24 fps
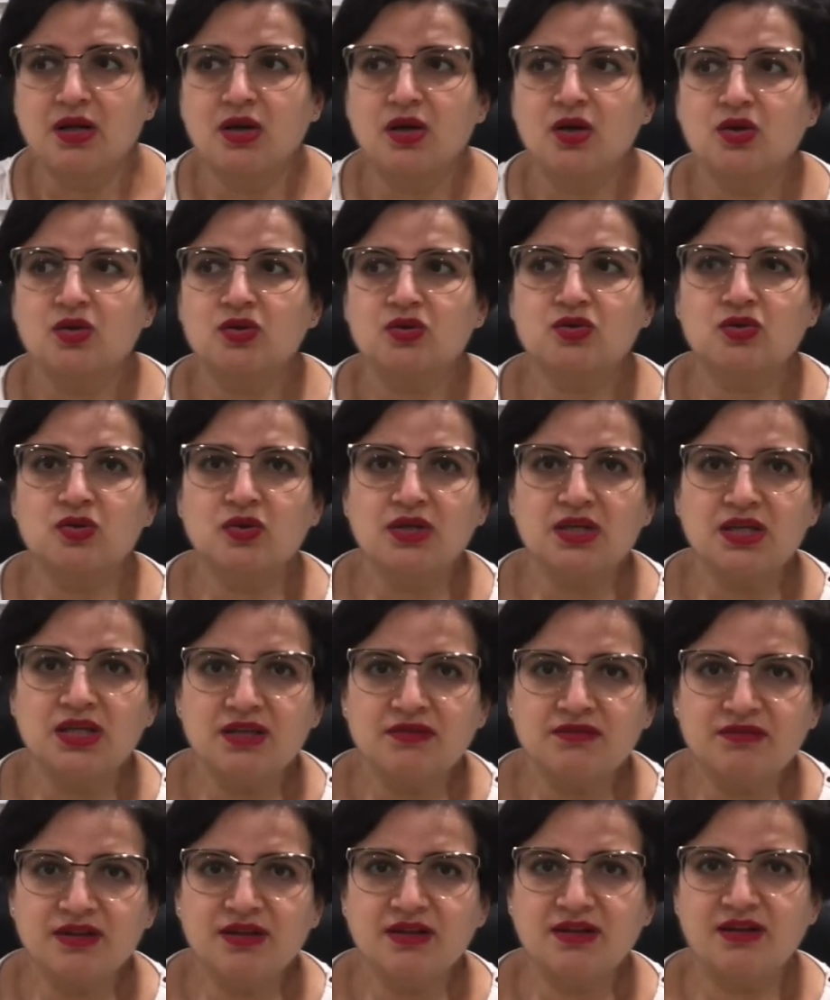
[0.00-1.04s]
So
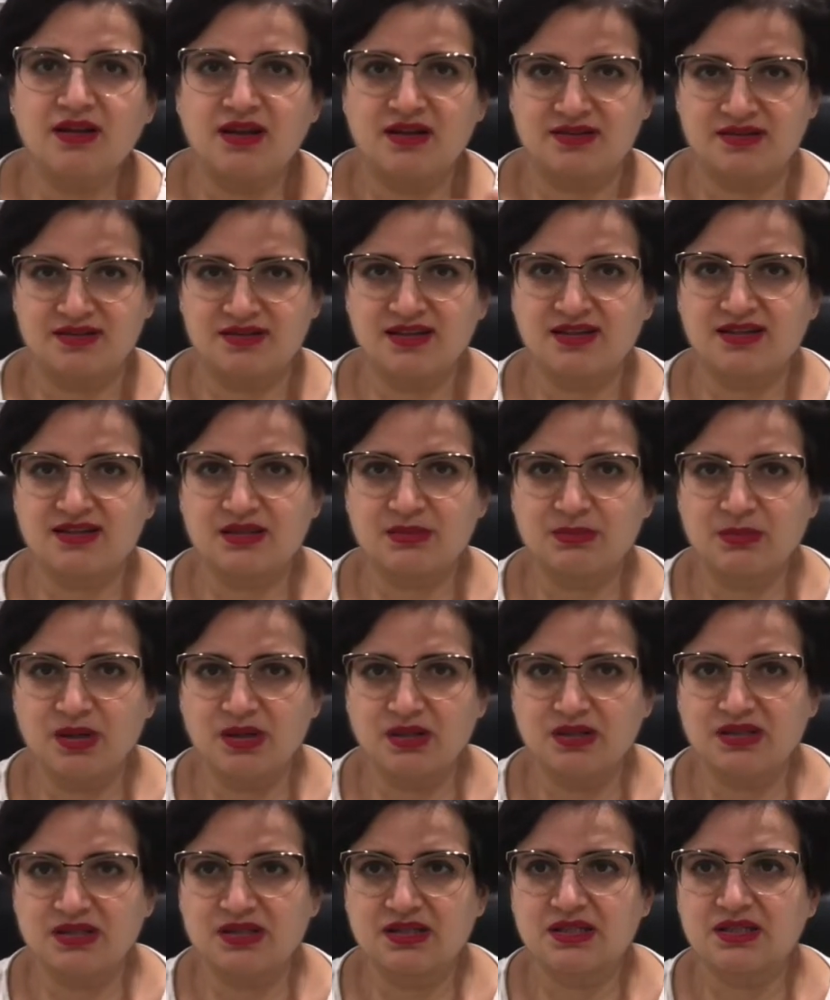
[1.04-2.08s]
even at 6
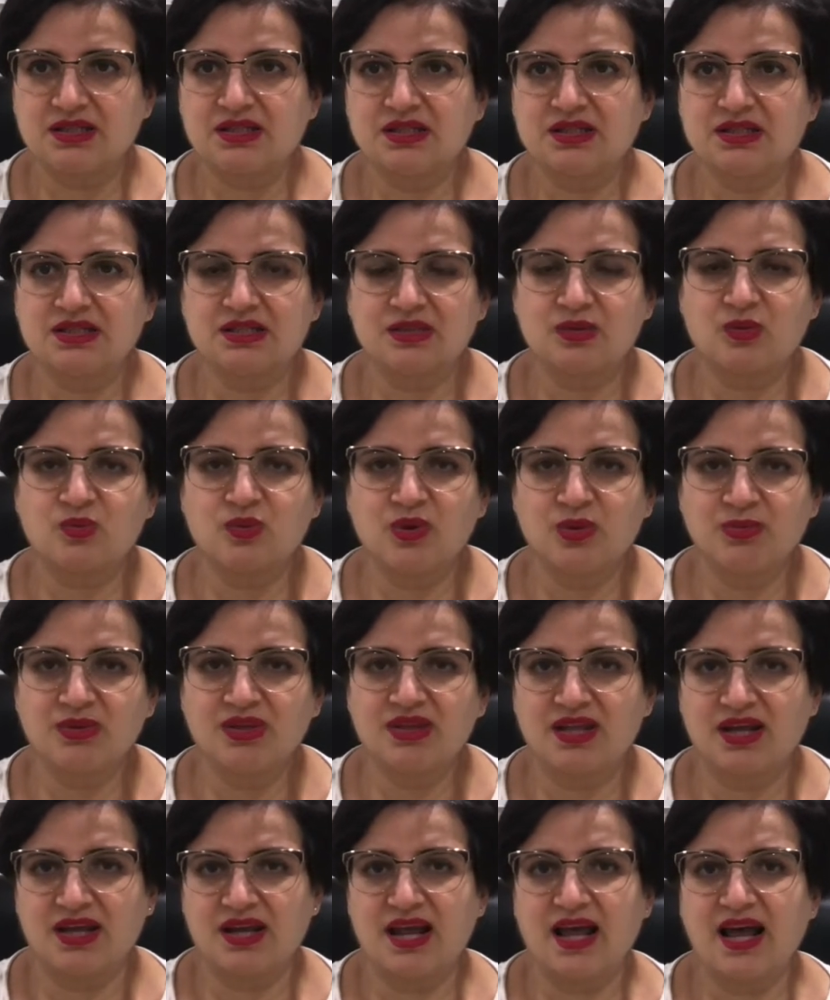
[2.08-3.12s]
months, some women
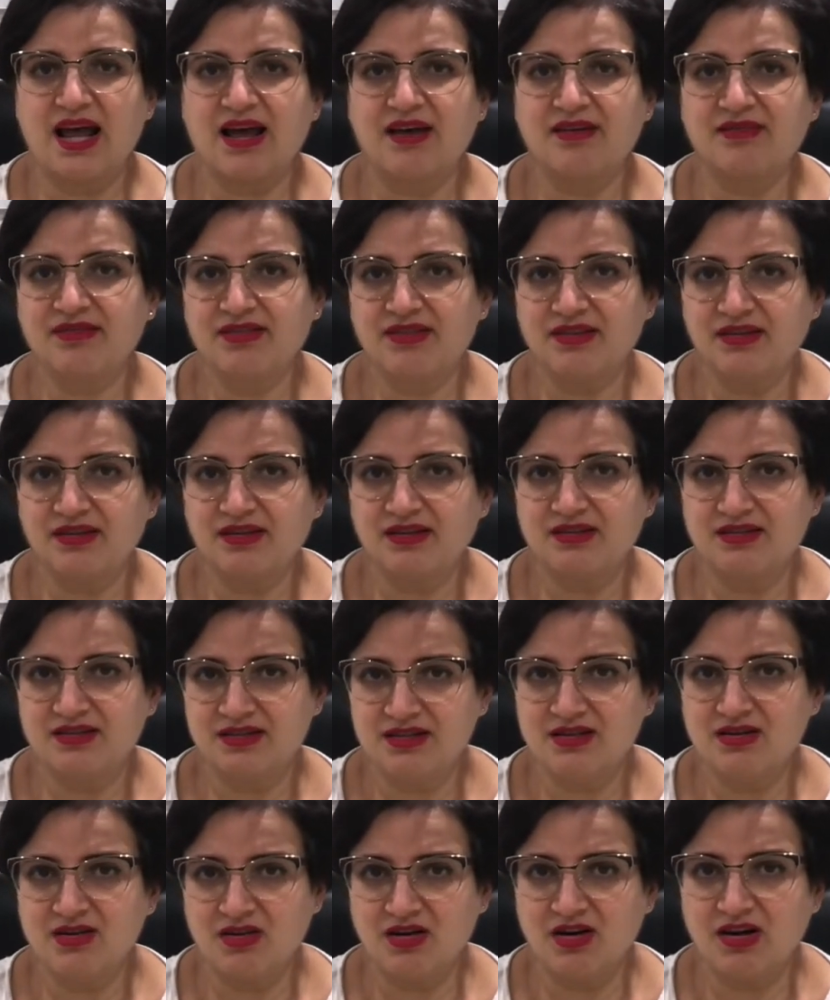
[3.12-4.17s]
that have the
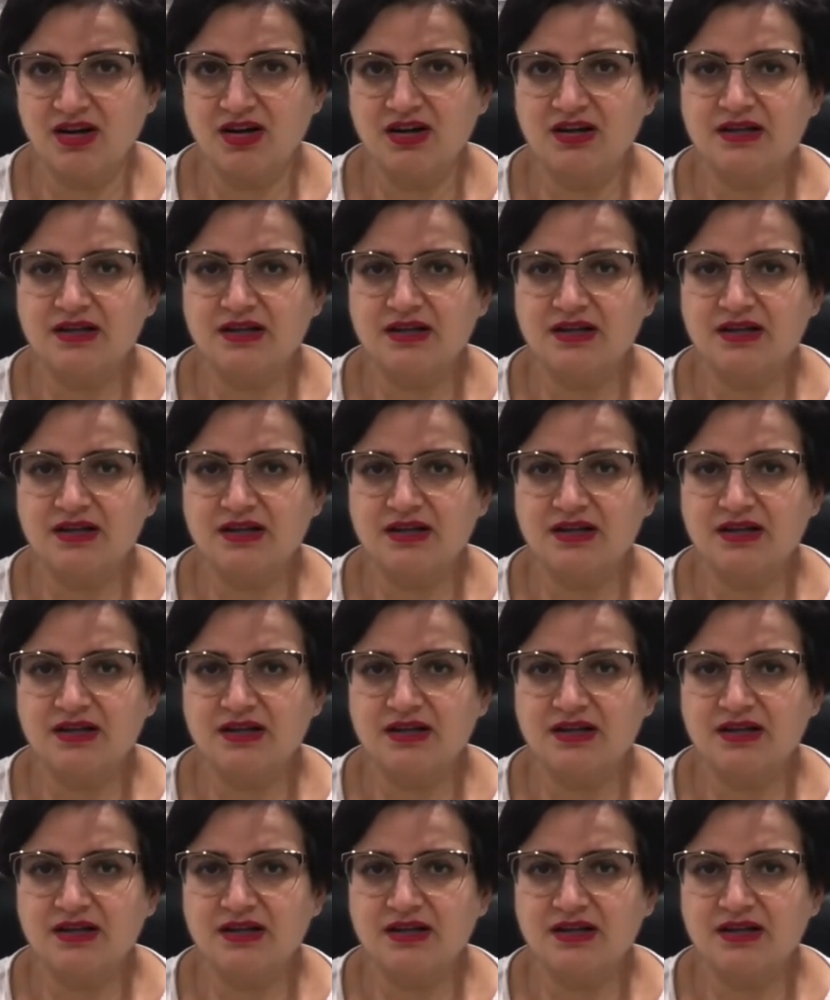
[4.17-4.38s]
DR,